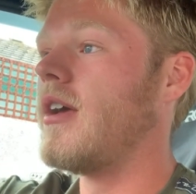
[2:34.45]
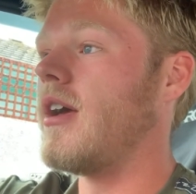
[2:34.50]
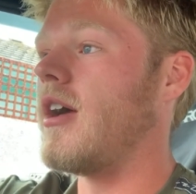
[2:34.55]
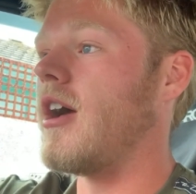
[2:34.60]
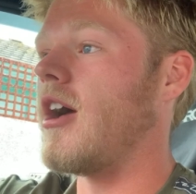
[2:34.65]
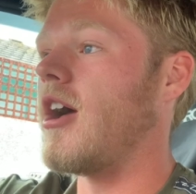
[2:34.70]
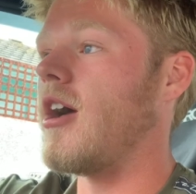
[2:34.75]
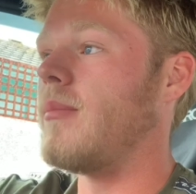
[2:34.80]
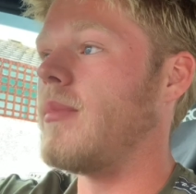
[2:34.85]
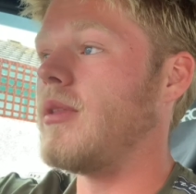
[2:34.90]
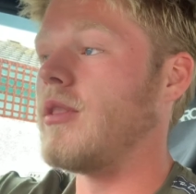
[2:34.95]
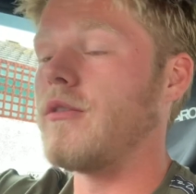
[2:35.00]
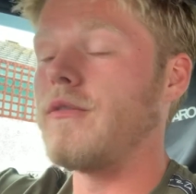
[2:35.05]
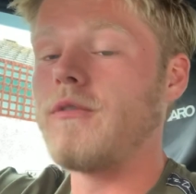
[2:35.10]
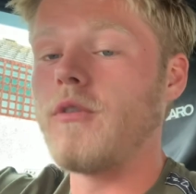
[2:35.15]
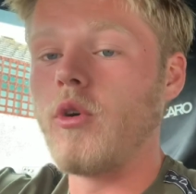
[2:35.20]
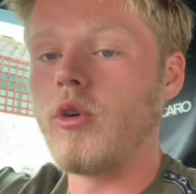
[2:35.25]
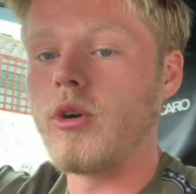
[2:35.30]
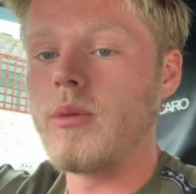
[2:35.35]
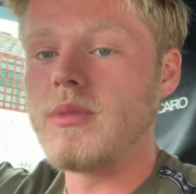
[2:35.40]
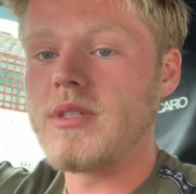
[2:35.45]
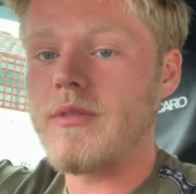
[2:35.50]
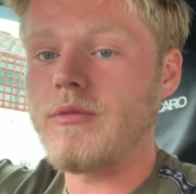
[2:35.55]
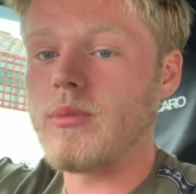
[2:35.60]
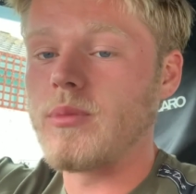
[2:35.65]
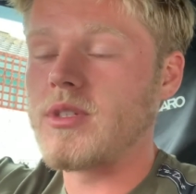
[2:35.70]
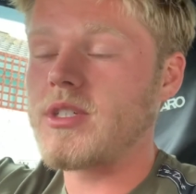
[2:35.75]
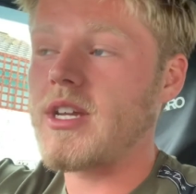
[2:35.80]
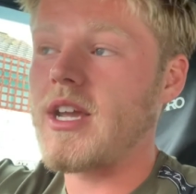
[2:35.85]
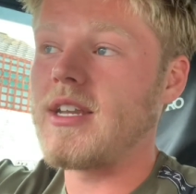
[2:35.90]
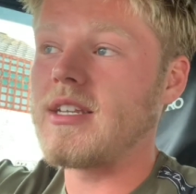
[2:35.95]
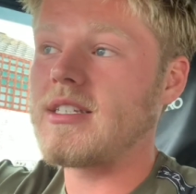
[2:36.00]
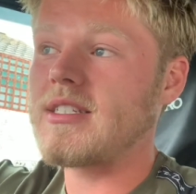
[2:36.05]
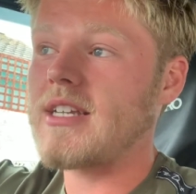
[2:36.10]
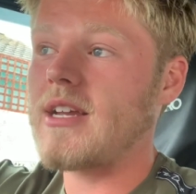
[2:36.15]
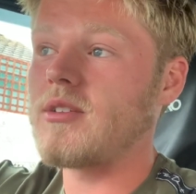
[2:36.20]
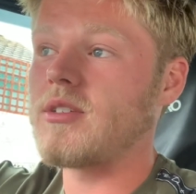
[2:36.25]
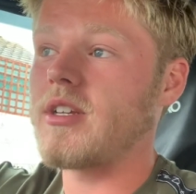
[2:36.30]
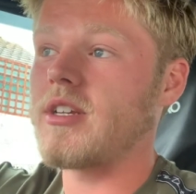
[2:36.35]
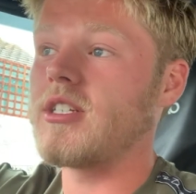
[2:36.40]
In the forums, everyone's saying it
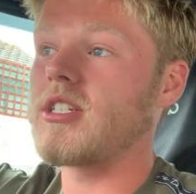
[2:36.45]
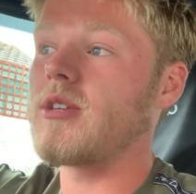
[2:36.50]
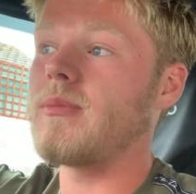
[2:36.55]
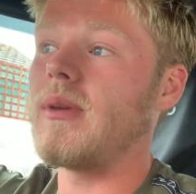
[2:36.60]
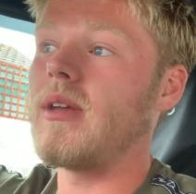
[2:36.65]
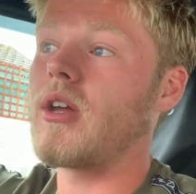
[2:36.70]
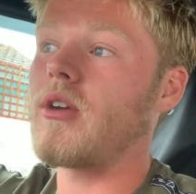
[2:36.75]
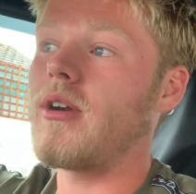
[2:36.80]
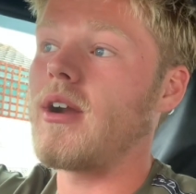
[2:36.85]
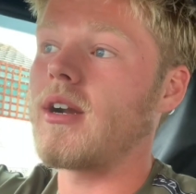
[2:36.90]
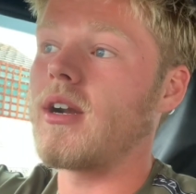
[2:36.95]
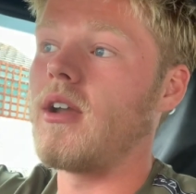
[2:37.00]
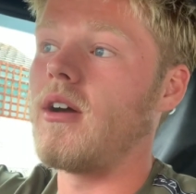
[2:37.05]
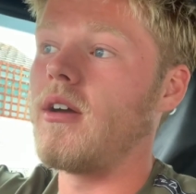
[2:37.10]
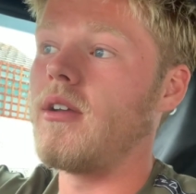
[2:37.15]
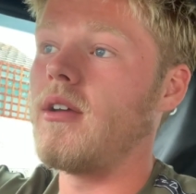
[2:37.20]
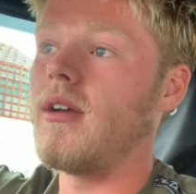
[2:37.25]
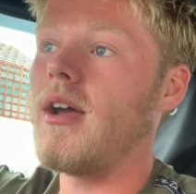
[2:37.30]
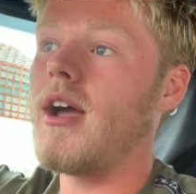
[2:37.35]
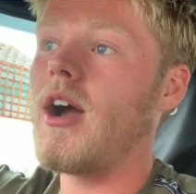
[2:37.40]
sounds like it's gonna be a cracked liner.